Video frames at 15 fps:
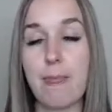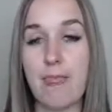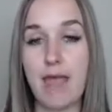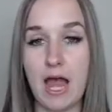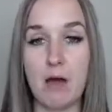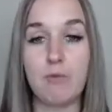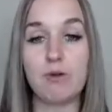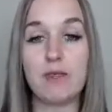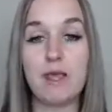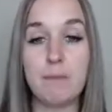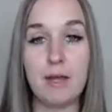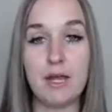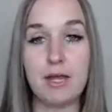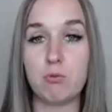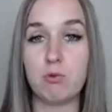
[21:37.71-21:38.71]
How were they
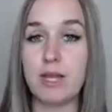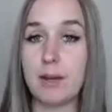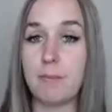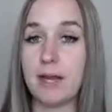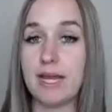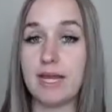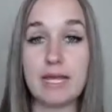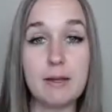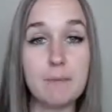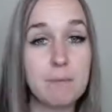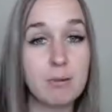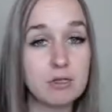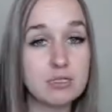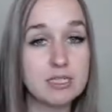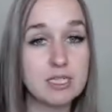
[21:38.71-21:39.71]
made? Were they made in
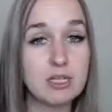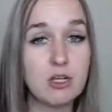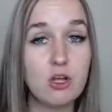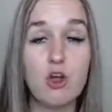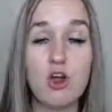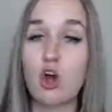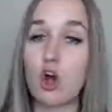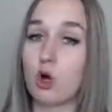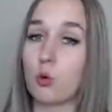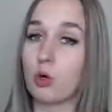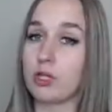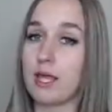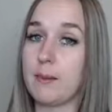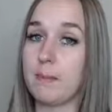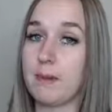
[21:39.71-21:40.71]
person or
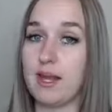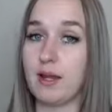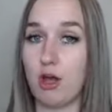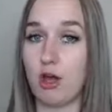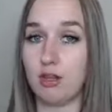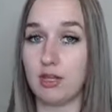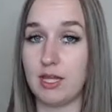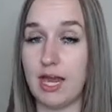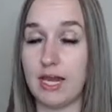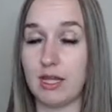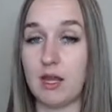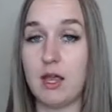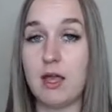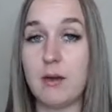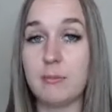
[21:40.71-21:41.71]
were they made online?